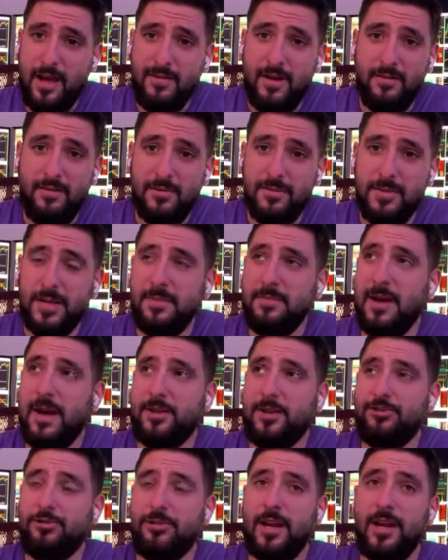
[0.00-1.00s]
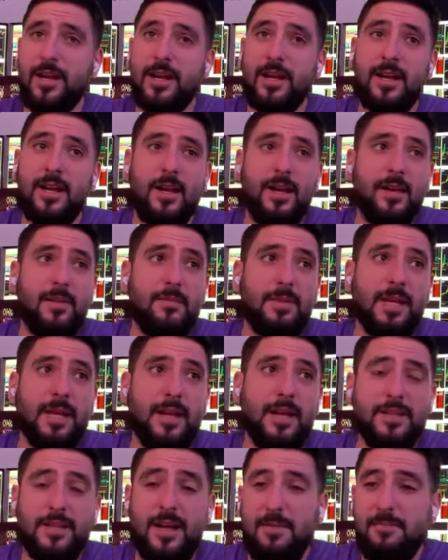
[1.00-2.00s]
I've ever been in my trading
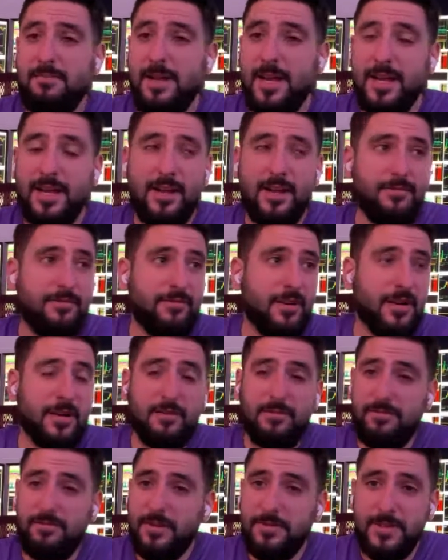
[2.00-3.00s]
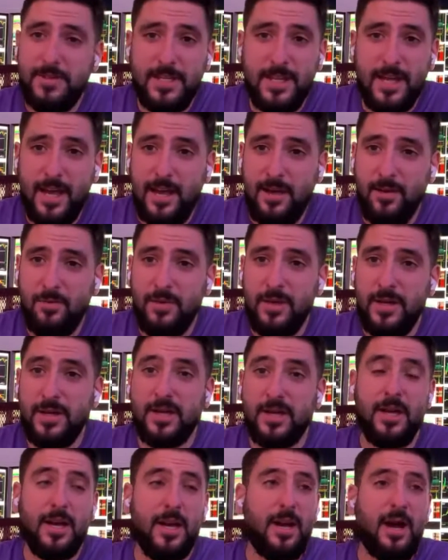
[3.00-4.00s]
because I'm making fucking 50k a
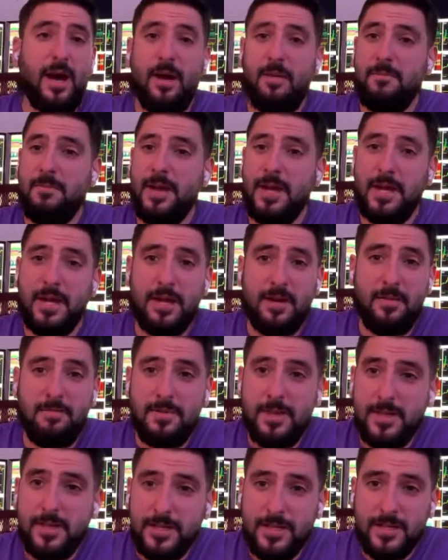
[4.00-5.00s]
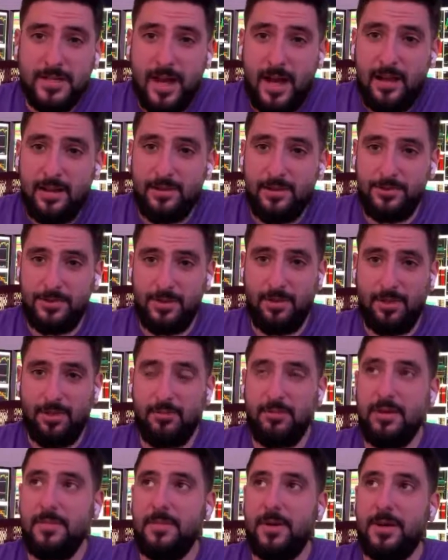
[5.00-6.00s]
week. I'm making a million dollars in
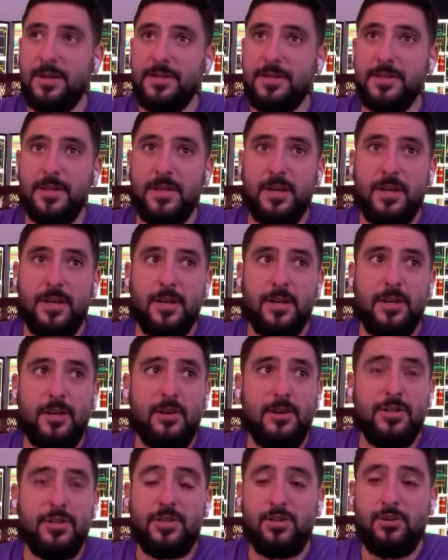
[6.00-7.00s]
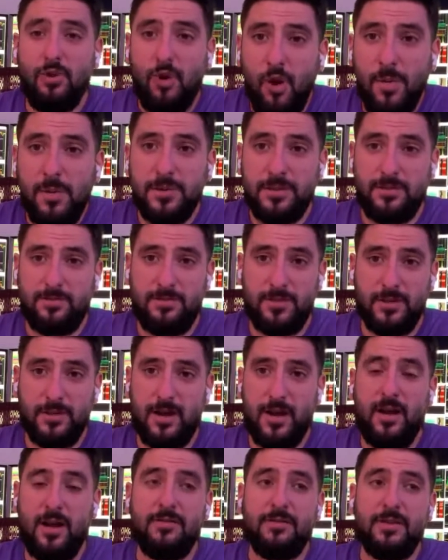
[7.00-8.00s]
3 months you know, it's normal to feel
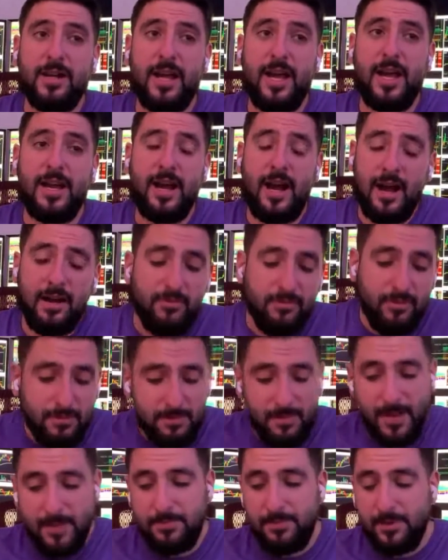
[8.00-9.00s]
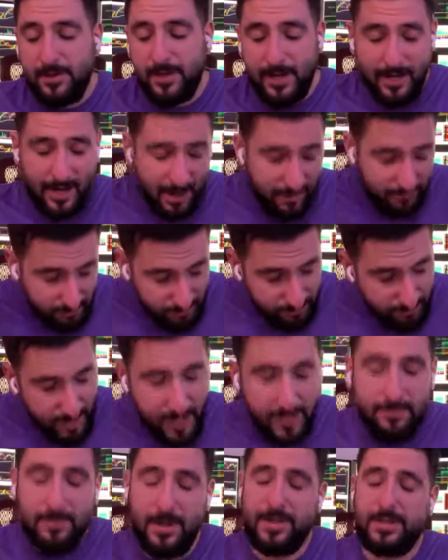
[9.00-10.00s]
confident. And I remember and I
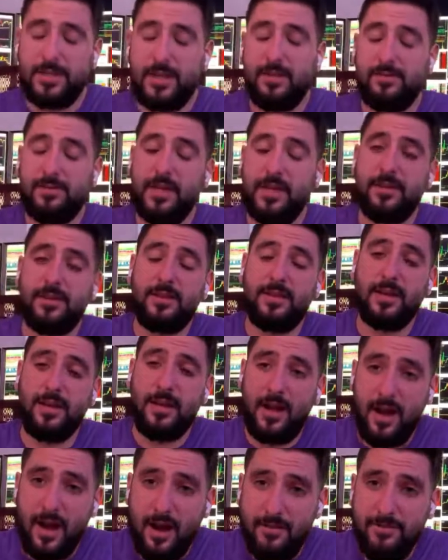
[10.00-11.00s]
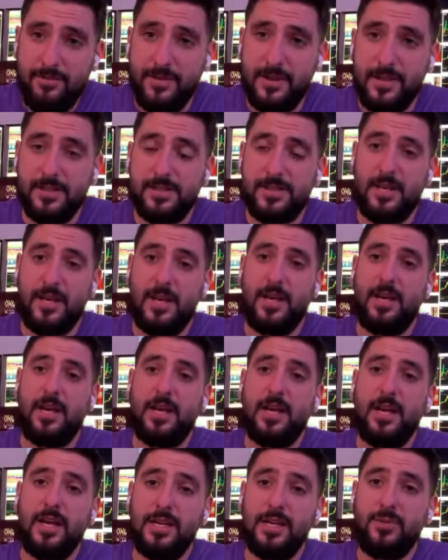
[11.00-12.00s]
remind myself that the confidence
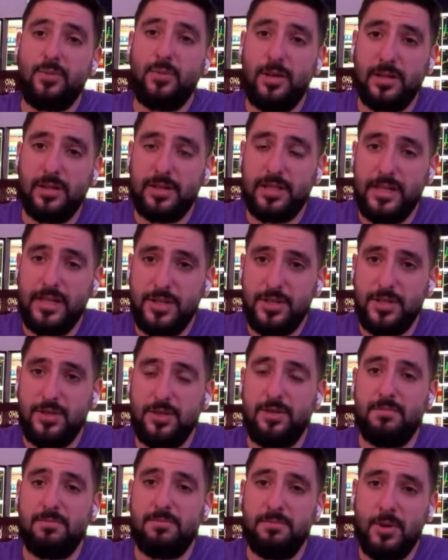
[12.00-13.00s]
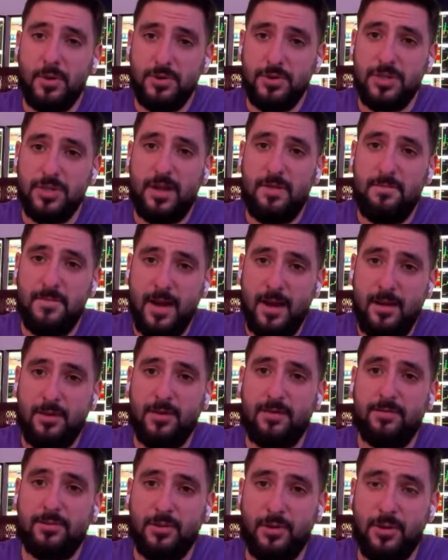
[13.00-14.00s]
is what leads to the most
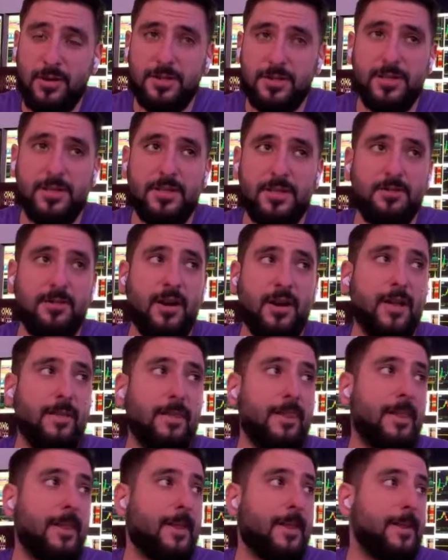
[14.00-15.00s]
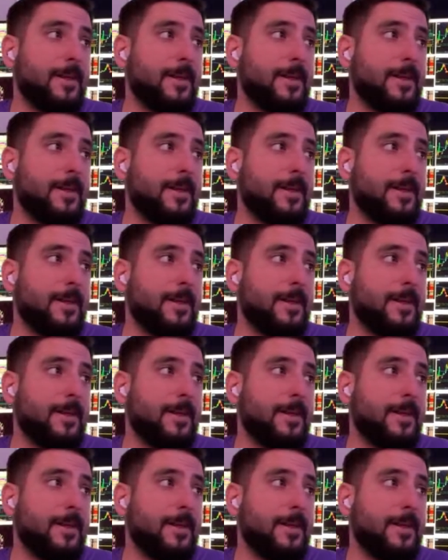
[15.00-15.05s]
amount of losses, right?